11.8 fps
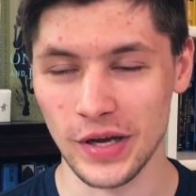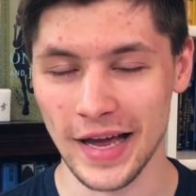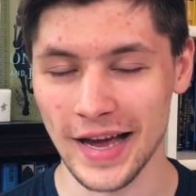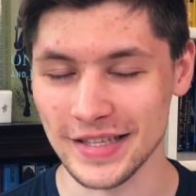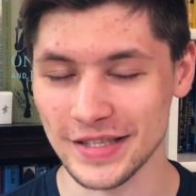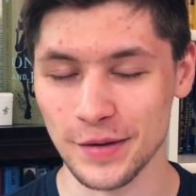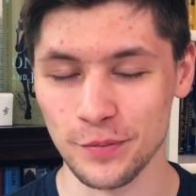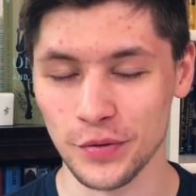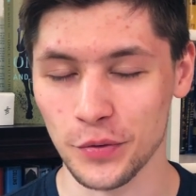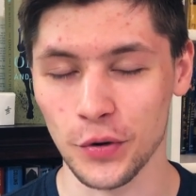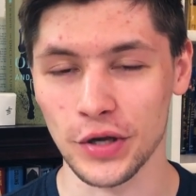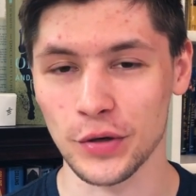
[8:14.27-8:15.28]
at some
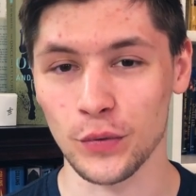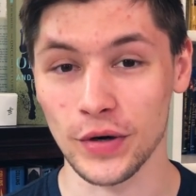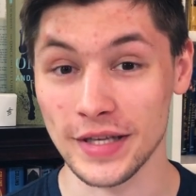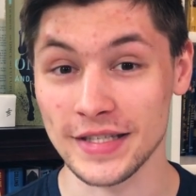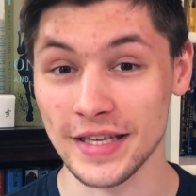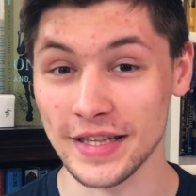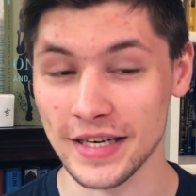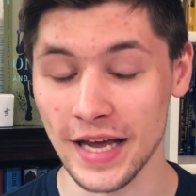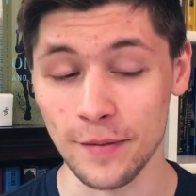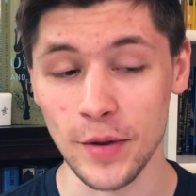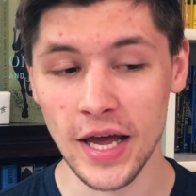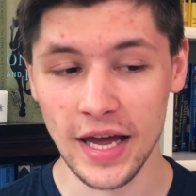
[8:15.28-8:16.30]
point where they said the
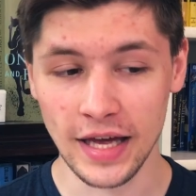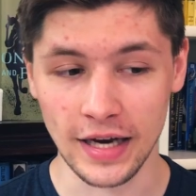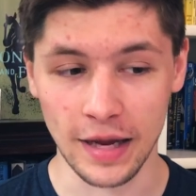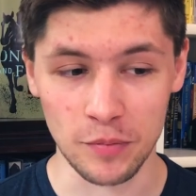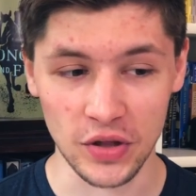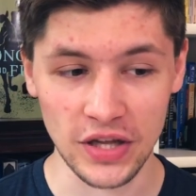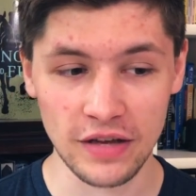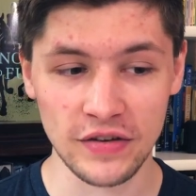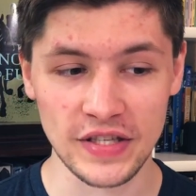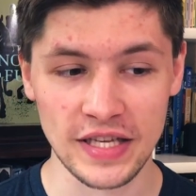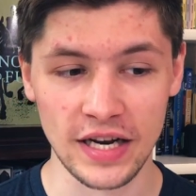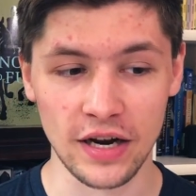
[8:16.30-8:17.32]
name, and I believe he
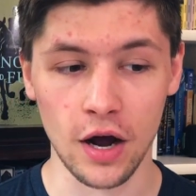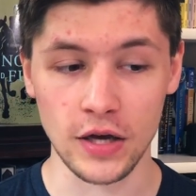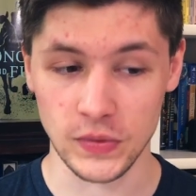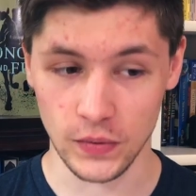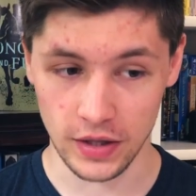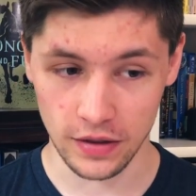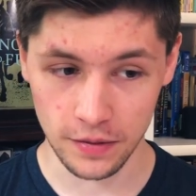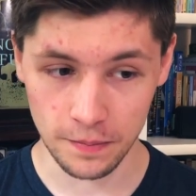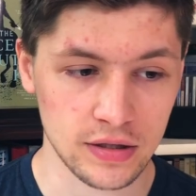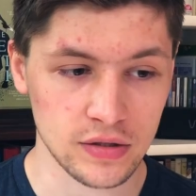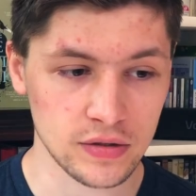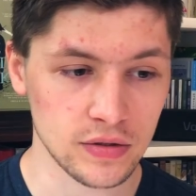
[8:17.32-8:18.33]
said it Oswith,
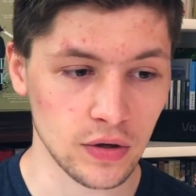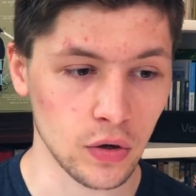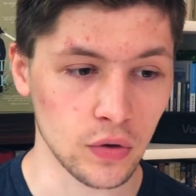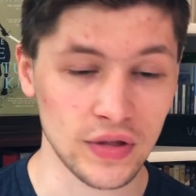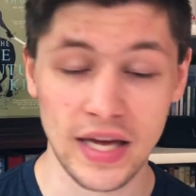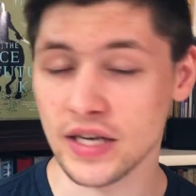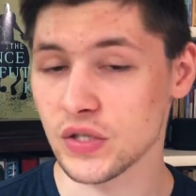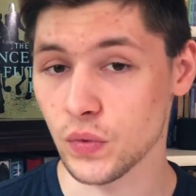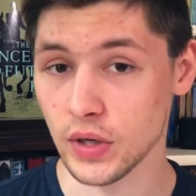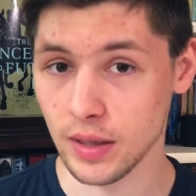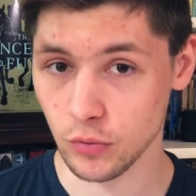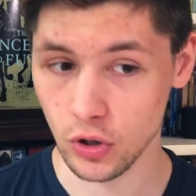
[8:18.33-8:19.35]
so that is
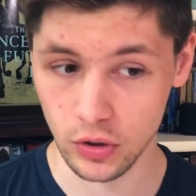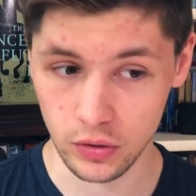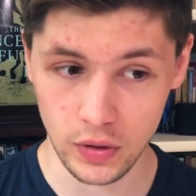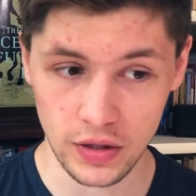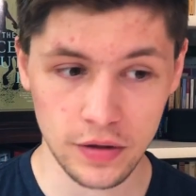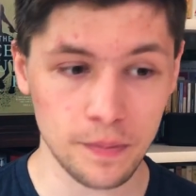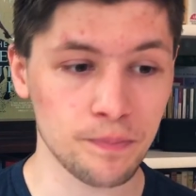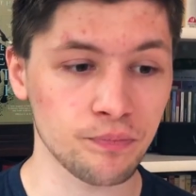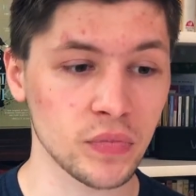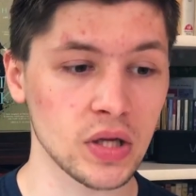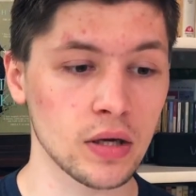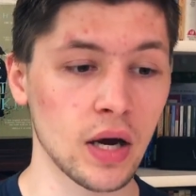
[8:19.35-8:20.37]
what I'm going with.
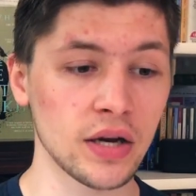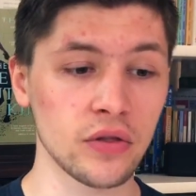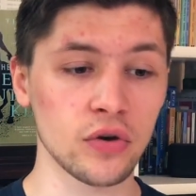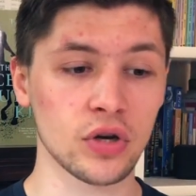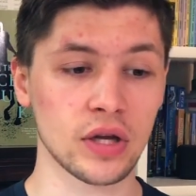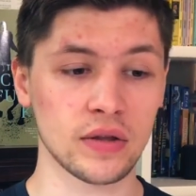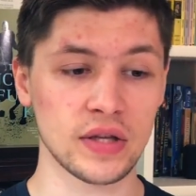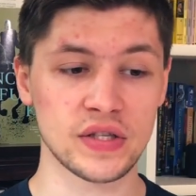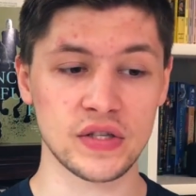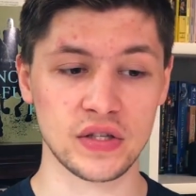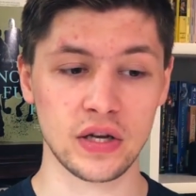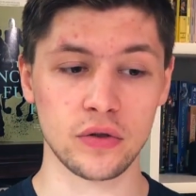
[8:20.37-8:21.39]
This
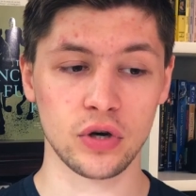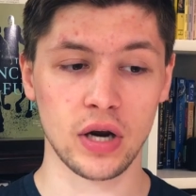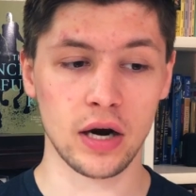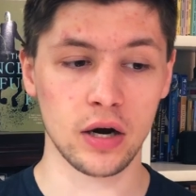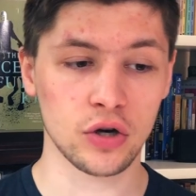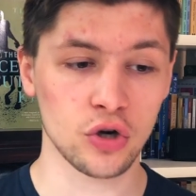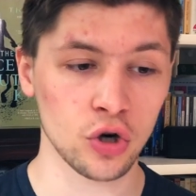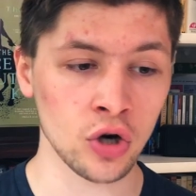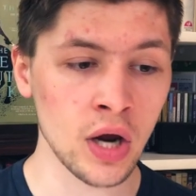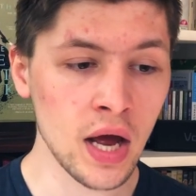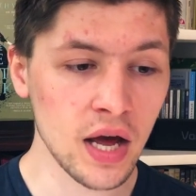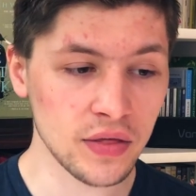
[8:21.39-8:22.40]
is another character
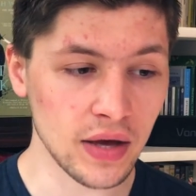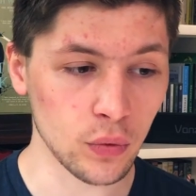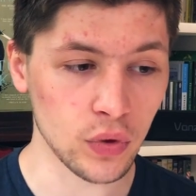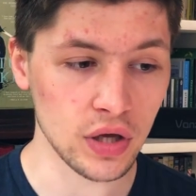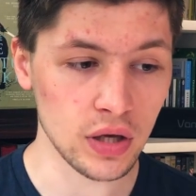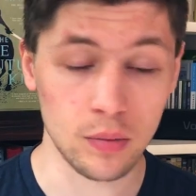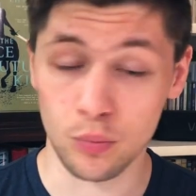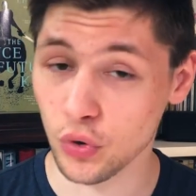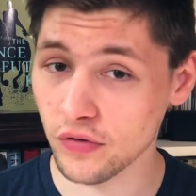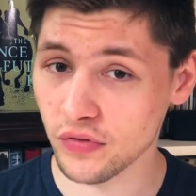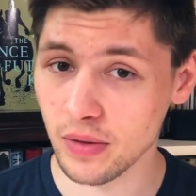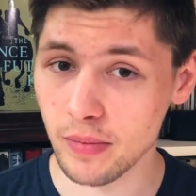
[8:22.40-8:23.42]
that we
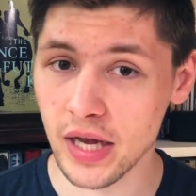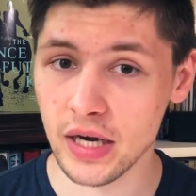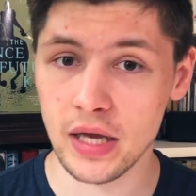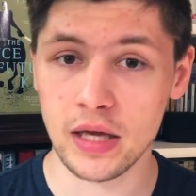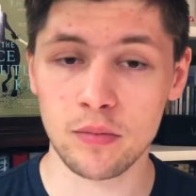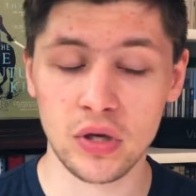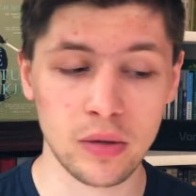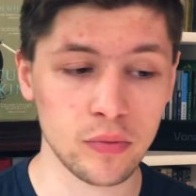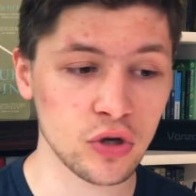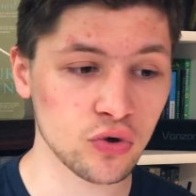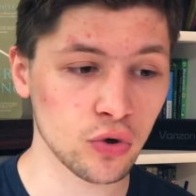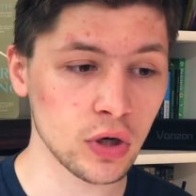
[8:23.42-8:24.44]
briefly met in Becoming
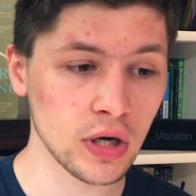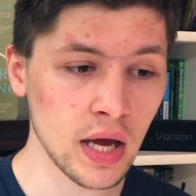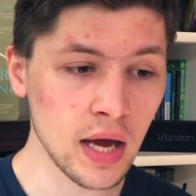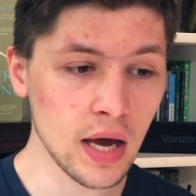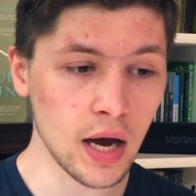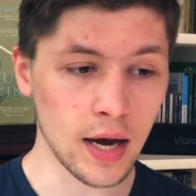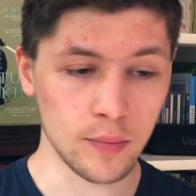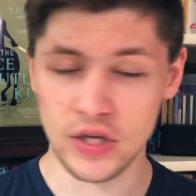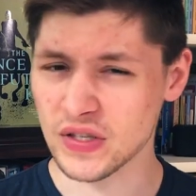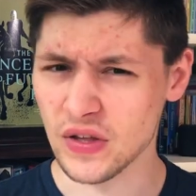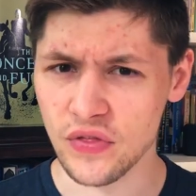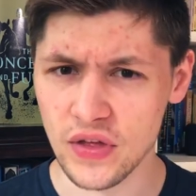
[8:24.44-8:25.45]
a Druid.
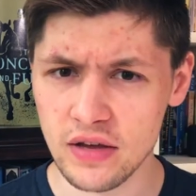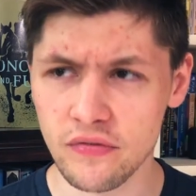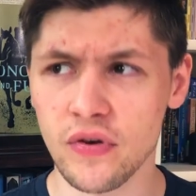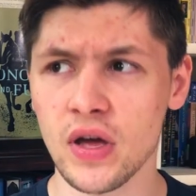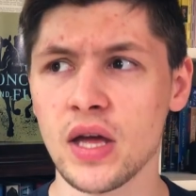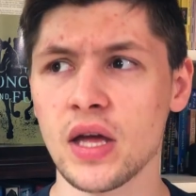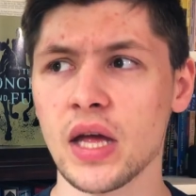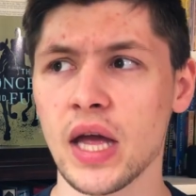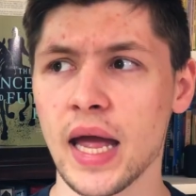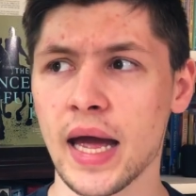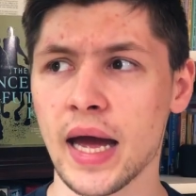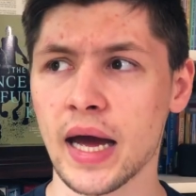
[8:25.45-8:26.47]
He's a thief,
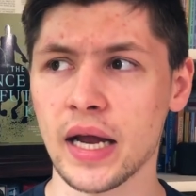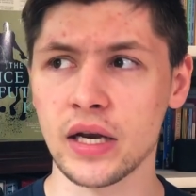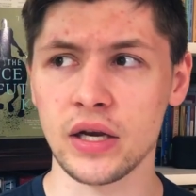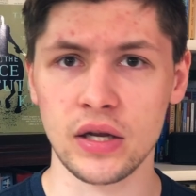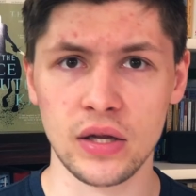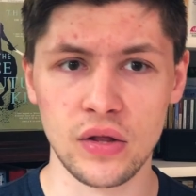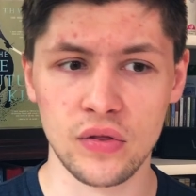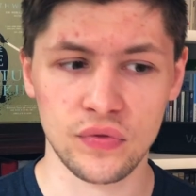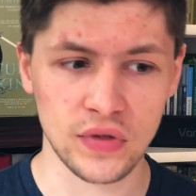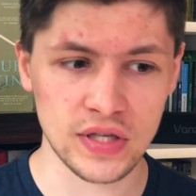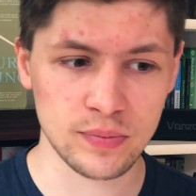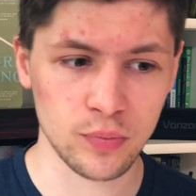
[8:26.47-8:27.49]
and
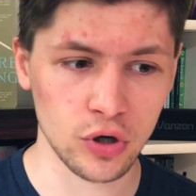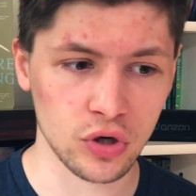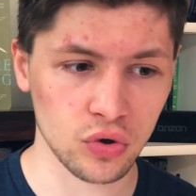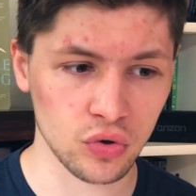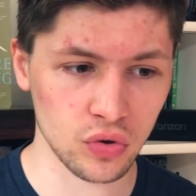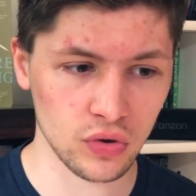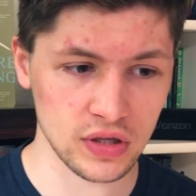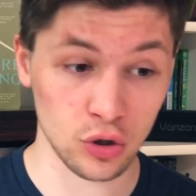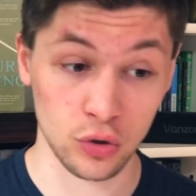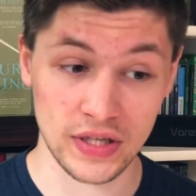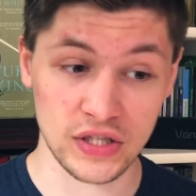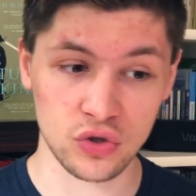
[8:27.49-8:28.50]
this book,
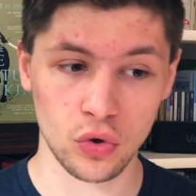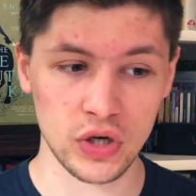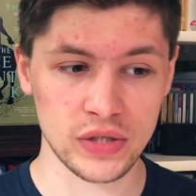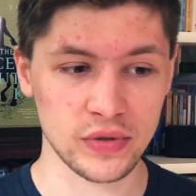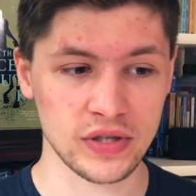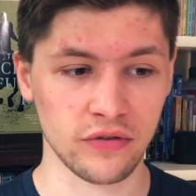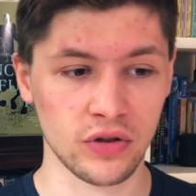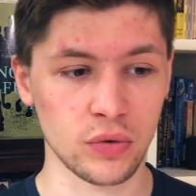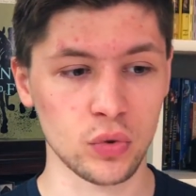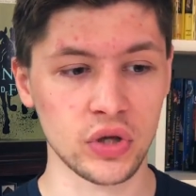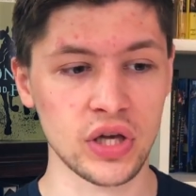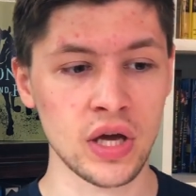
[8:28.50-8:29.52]
or this story specifically,
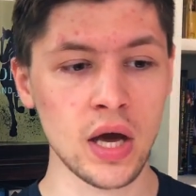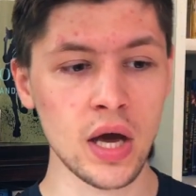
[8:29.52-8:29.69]
really